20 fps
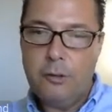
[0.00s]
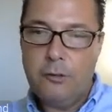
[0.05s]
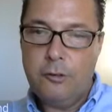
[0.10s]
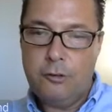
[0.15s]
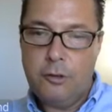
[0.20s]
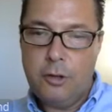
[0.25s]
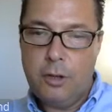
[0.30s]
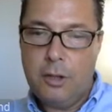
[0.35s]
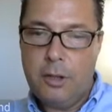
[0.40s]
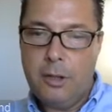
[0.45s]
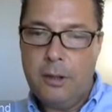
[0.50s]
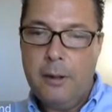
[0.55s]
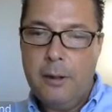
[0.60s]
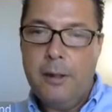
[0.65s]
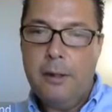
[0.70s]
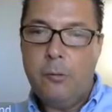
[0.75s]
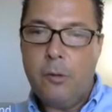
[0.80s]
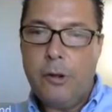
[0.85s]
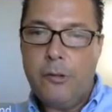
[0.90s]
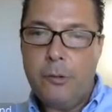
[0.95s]
this year,
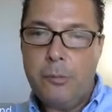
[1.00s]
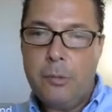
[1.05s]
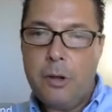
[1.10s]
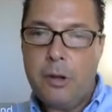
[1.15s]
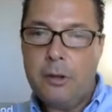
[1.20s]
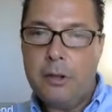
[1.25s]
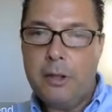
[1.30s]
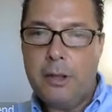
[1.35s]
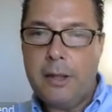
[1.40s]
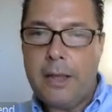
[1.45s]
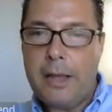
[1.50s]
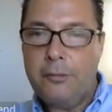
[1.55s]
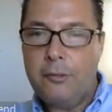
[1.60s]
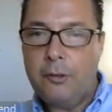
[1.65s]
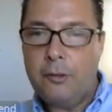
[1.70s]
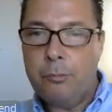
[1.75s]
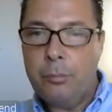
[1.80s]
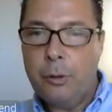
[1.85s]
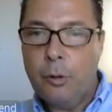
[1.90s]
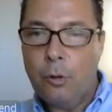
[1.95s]
where the market had
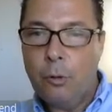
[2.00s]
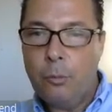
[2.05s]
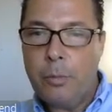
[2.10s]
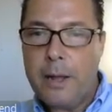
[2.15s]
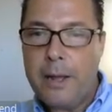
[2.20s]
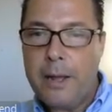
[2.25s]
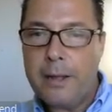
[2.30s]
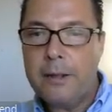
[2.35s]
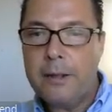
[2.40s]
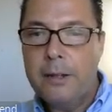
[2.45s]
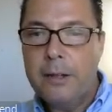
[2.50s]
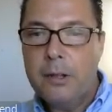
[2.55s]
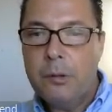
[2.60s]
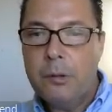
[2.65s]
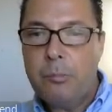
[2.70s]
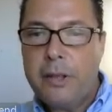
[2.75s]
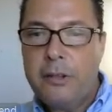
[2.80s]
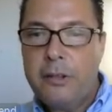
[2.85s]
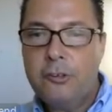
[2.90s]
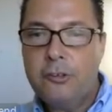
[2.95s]
this pullback,
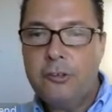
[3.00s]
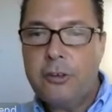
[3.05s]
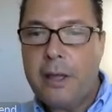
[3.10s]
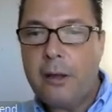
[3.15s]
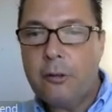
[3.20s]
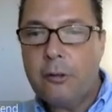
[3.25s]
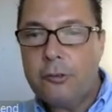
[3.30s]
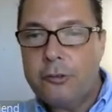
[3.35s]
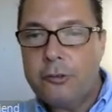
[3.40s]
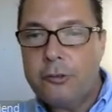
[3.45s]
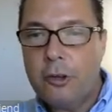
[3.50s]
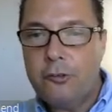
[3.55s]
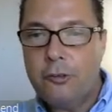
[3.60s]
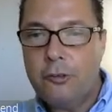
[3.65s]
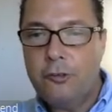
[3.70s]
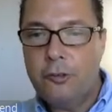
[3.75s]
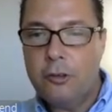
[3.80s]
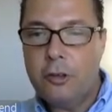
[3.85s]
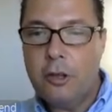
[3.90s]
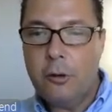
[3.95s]
based out,
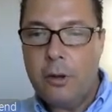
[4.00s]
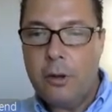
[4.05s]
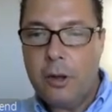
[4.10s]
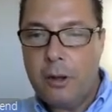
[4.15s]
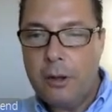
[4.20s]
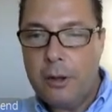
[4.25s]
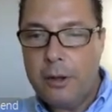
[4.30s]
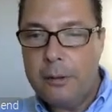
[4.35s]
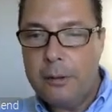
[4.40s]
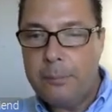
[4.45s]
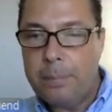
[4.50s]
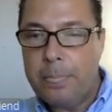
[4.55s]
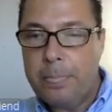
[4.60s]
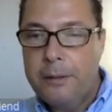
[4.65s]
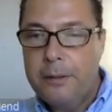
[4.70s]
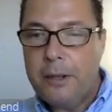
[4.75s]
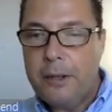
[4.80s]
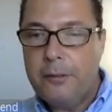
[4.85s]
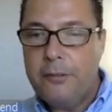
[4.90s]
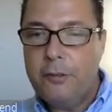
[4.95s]
started to go higher,
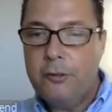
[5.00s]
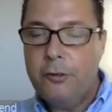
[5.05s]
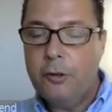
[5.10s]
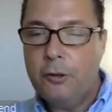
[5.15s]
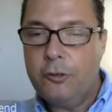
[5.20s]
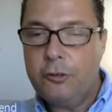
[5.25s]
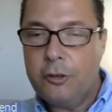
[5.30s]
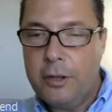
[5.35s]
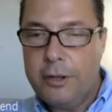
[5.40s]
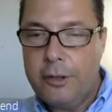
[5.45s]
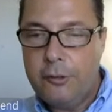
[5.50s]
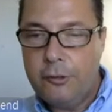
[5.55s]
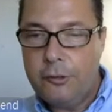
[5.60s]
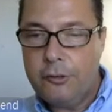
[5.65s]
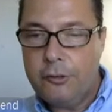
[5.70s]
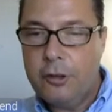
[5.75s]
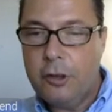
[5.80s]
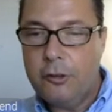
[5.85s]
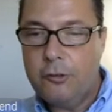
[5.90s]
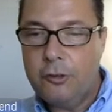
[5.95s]
and then the oscillator
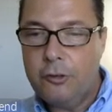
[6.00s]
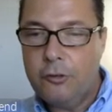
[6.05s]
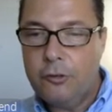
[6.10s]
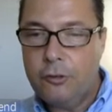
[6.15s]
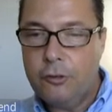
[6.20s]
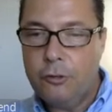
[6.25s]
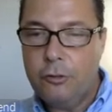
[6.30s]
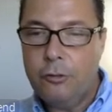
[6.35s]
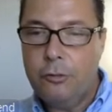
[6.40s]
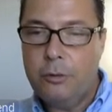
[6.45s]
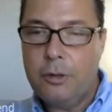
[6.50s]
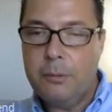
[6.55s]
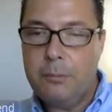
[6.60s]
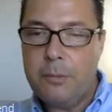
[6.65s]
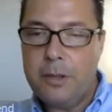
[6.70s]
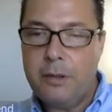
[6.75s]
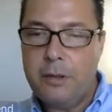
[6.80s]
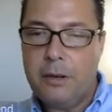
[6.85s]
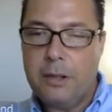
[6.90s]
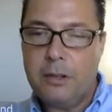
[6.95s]
started to
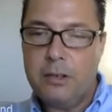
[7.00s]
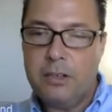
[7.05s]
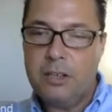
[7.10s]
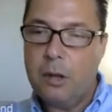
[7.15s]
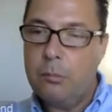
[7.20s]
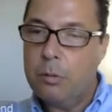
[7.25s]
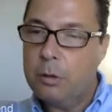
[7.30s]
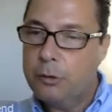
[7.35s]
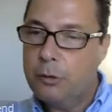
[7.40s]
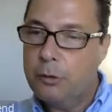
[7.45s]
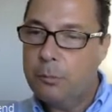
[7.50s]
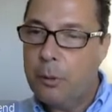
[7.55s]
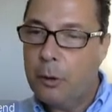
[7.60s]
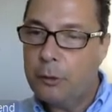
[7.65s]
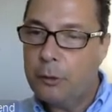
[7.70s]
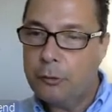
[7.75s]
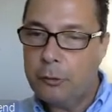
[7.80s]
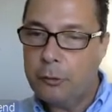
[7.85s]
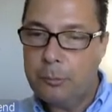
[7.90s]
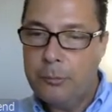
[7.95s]
make like a W
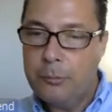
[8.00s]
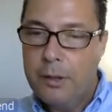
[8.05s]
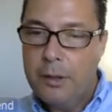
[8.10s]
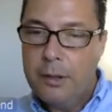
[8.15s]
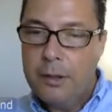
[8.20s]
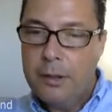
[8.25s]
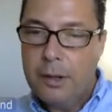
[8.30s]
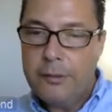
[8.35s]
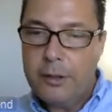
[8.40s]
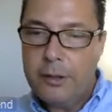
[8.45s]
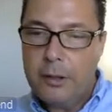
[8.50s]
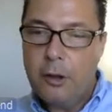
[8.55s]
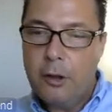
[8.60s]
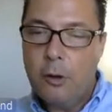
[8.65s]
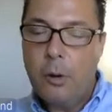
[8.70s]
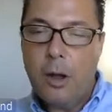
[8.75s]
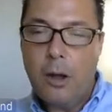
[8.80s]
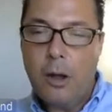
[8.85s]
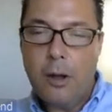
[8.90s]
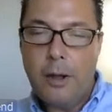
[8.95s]
bottom and then
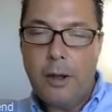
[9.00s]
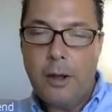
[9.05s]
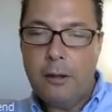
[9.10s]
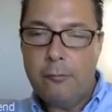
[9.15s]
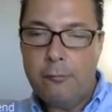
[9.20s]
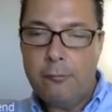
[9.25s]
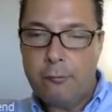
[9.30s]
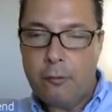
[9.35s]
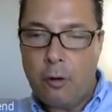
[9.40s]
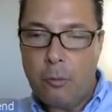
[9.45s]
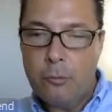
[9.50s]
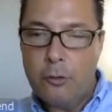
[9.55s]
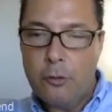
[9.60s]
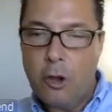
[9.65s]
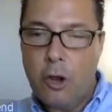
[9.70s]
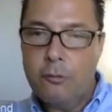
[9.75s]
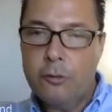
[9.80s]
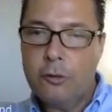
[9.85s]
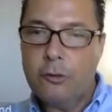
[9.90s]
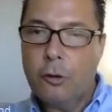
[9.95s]
go higher from the
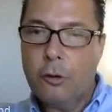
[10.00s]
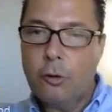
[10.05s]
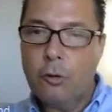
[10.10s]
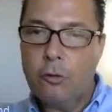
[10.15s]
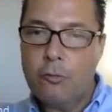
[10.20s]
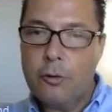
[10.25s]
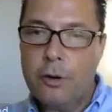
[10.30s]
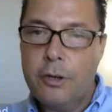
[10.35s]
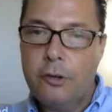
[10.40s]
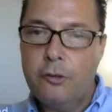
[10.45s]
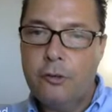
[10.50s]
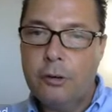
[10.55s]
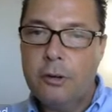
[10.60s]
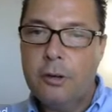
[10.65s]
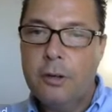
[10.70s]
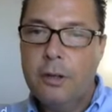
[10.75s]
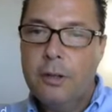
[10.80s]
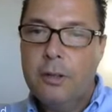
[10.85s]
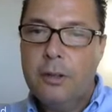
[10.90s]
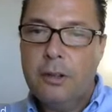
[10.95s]
oversold region.
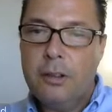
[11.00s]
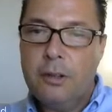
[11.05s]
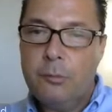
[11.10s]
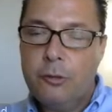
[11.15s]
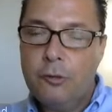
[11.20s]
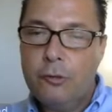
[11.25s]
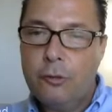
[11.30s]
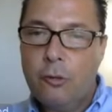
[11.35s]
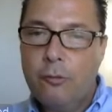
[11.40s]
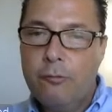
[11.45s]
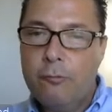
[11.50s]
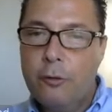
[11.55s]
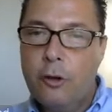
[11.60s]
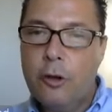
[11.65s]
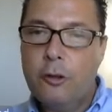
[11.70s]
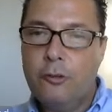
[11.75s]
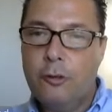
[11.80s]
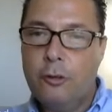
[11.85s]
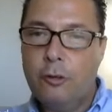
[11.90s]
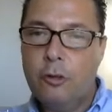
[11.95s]
And then we saw a
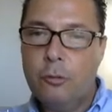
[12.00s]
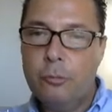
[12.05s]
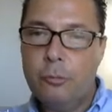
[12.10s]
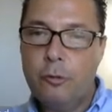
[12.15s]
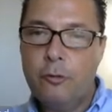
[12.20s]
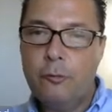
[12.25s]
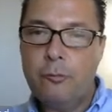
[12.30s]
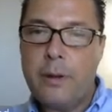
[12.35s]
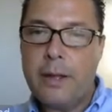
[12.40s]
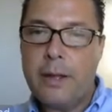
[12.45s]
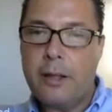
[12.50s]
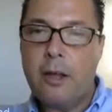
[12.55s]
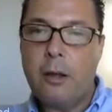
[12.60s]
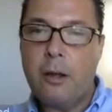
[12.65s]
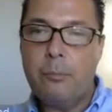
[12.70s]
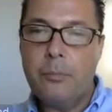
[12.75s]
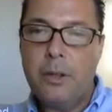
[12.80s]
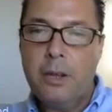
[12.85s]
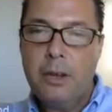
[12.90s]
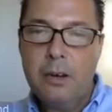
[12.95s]
vertical move back
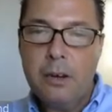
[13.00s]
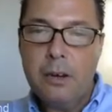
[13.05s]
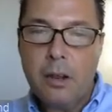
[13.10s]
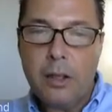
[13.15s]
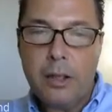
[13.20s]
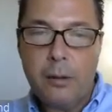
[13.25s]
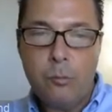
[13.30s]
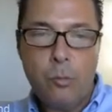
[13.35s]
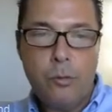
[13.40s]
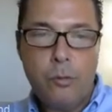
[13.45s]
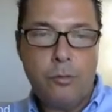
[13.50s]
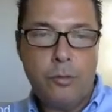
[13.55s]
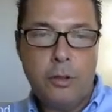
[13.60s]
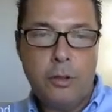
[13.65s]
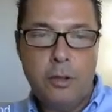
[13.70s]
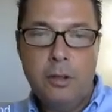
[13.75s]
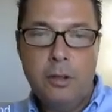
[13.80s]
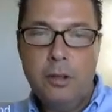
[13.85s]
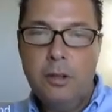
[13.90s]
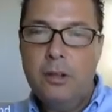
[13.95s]
up in line with
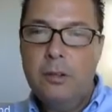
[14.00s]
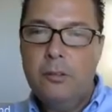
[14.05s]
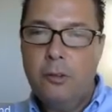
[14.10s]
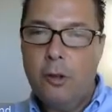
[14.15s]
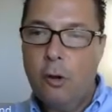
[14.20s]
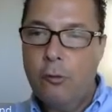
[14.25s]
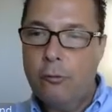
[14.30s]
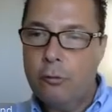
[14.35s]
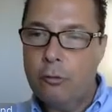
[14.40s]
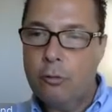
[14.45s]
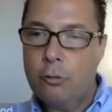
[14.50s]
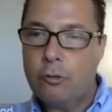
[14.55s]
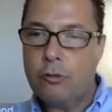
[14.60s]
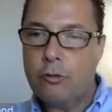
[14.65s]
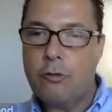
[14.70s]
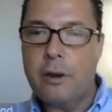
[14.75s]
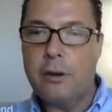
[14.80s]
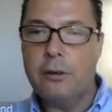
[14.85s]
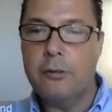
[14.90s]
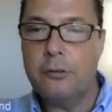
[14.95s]
the overall
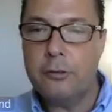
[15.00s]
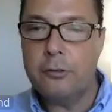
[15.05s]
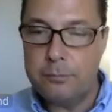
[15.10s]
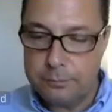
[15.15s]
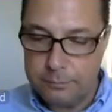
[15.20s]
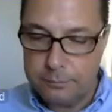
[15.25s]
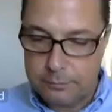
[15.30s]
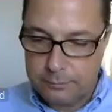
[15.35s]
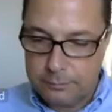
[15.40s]
trend.